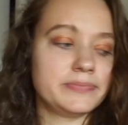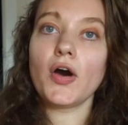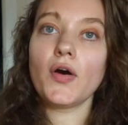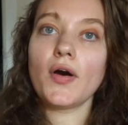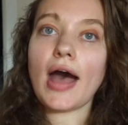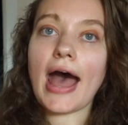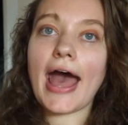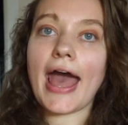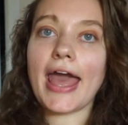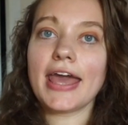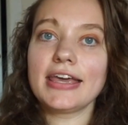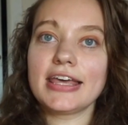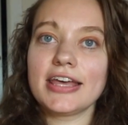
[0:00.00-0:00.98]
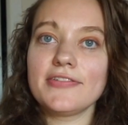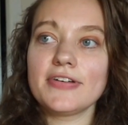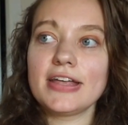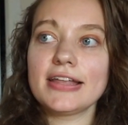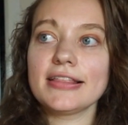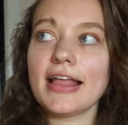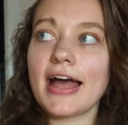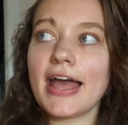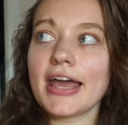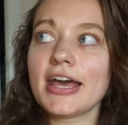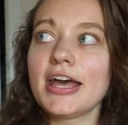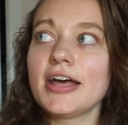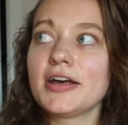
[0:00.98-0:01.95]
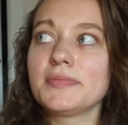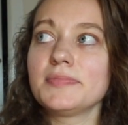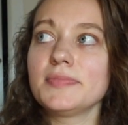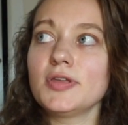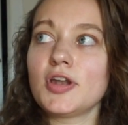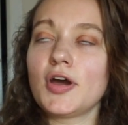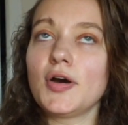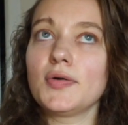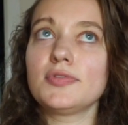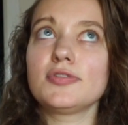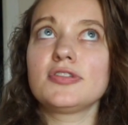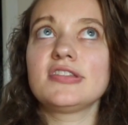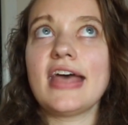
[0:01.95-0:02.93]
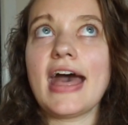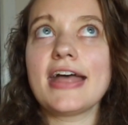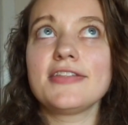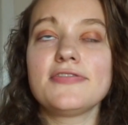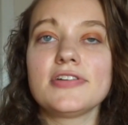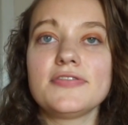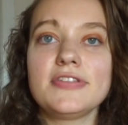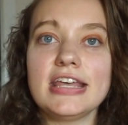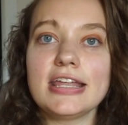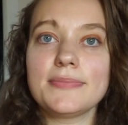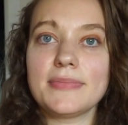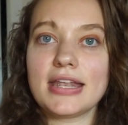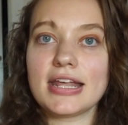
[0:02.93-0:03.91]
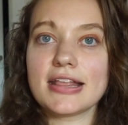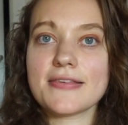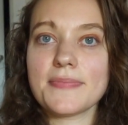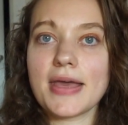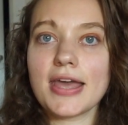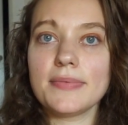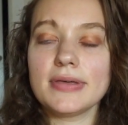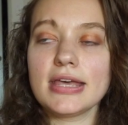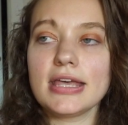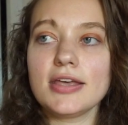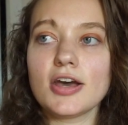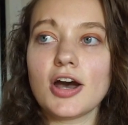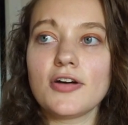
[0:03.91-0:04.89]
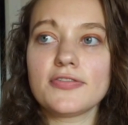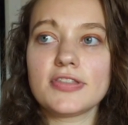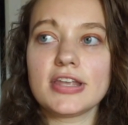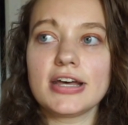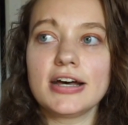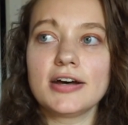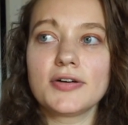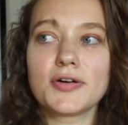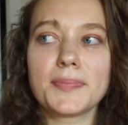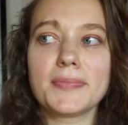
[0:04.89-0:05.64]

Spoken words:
I give it like, 10-15 minutes maybe of the,